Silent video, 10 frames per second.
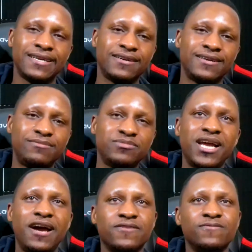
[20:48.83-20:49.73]
I'm going to
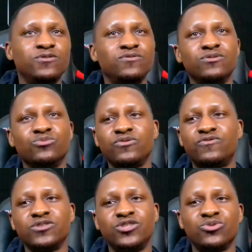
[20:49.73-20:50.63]
have to root for
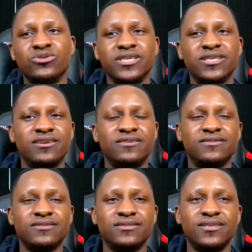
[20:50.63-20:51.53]
Jordy though,
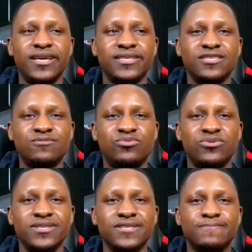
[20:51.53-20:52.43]
at this point.